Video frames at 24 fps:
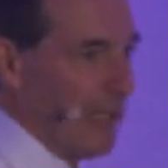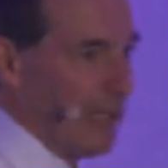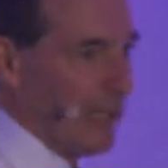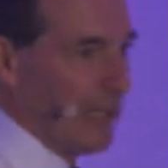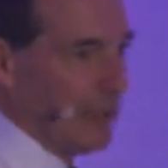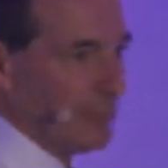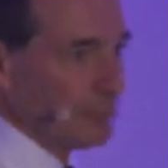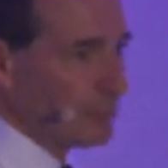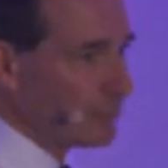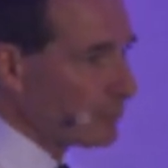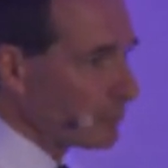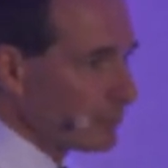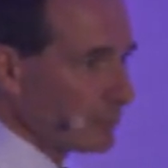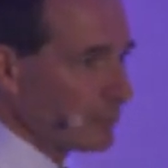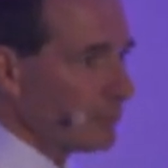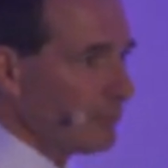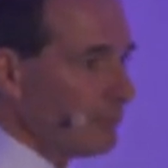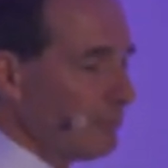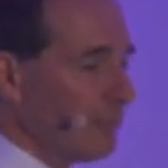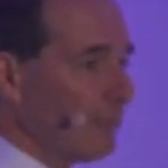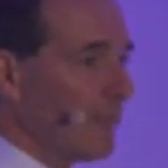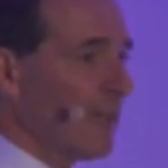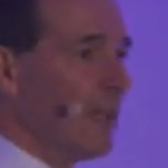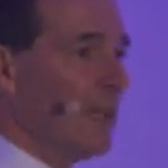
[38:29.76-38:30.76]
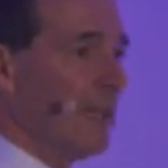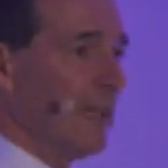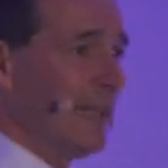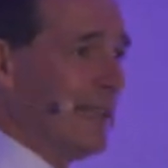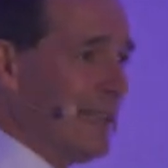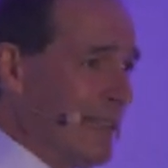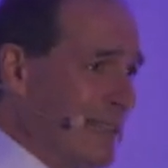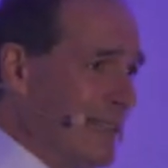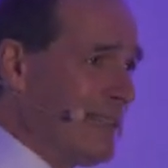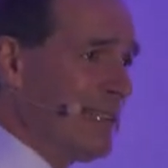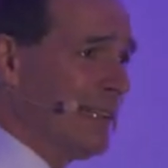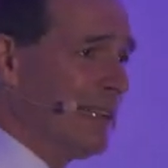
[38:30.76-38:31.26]
here.
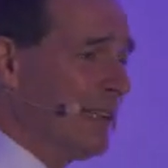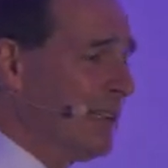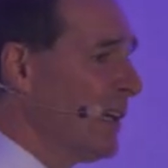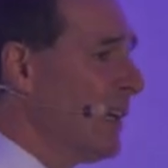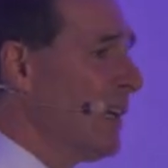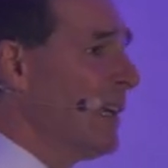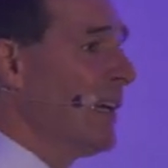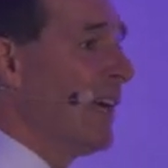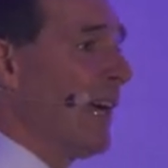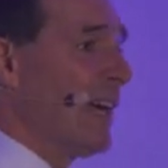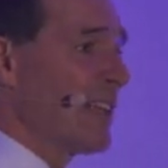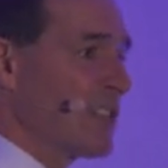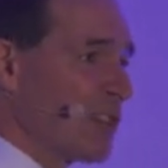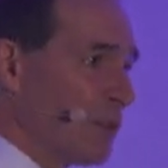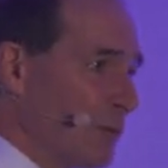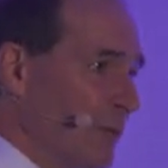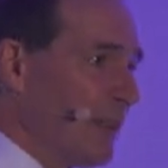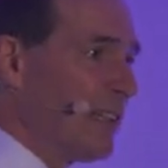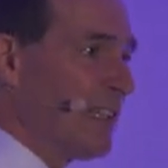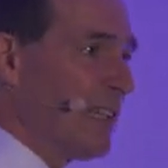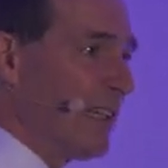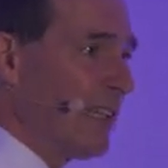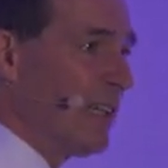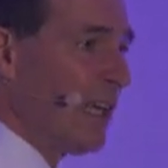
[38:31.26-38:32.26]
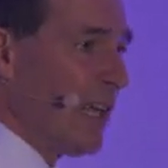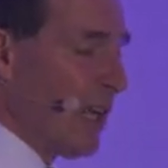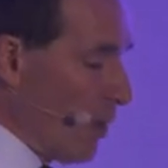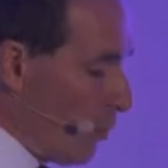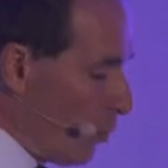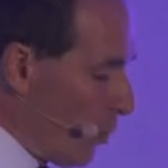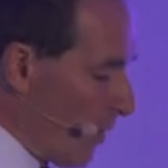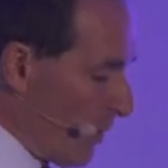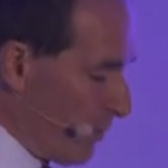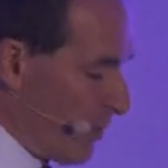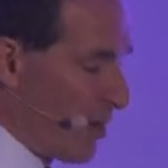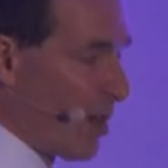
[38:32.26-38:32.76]
India has already,
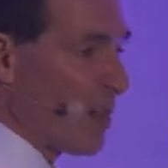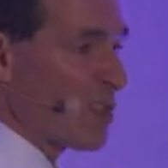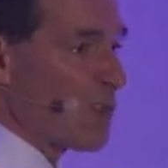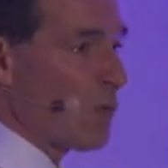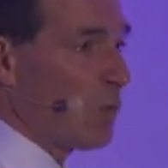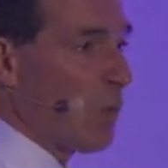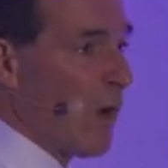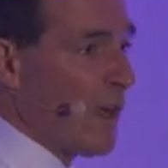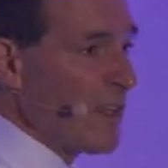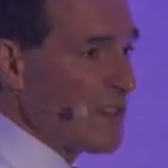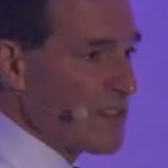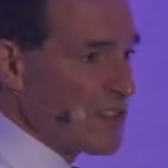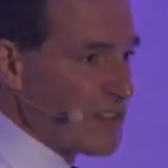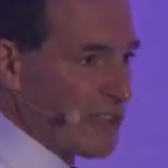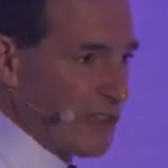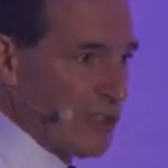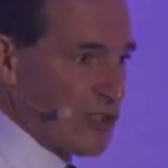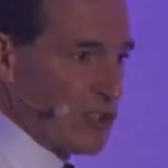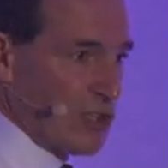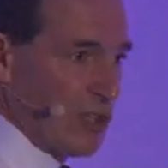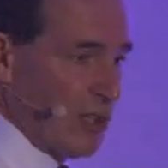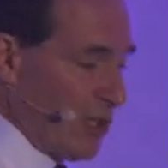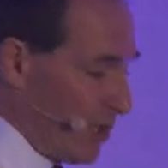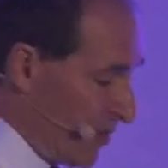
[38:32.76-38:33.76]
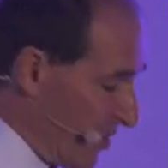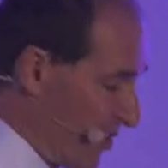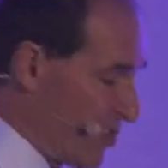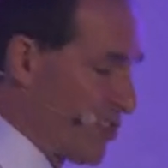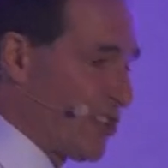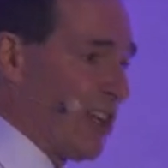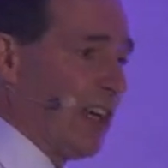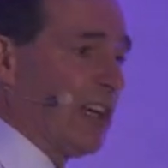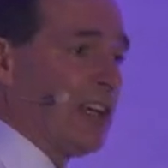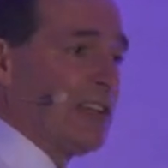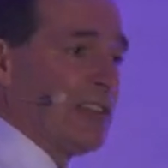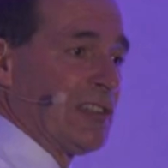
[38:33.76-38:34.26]
because of one signature, the
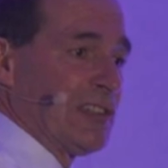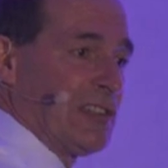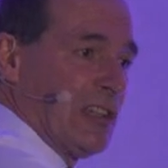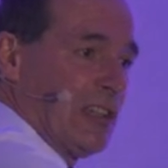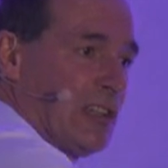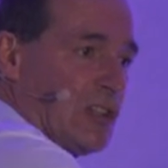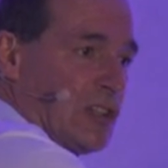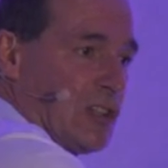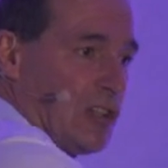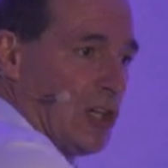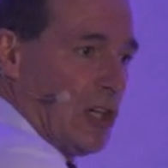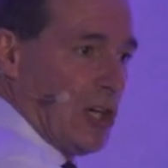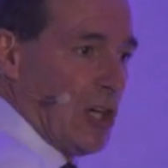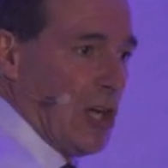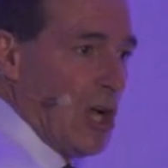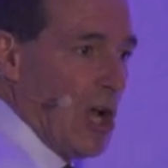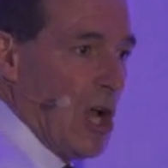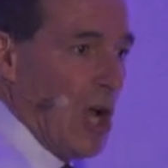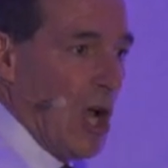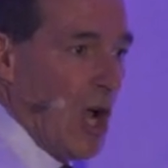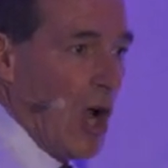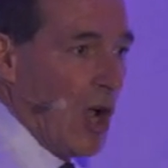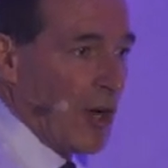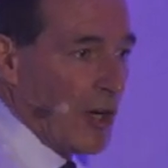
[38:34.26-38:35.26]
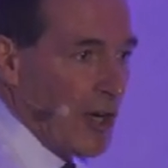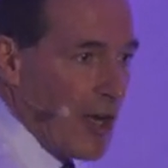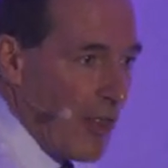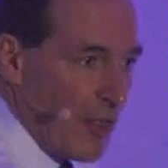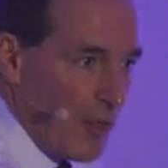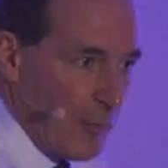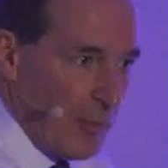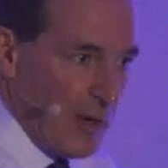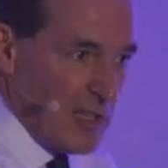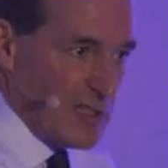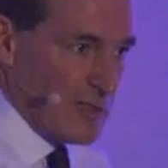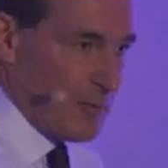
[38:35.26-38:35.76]
second signature on
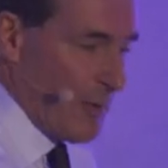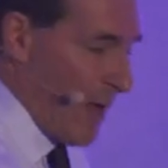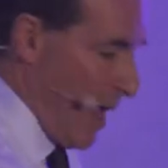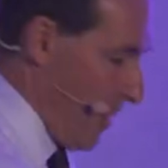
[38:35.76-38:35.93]
another piece of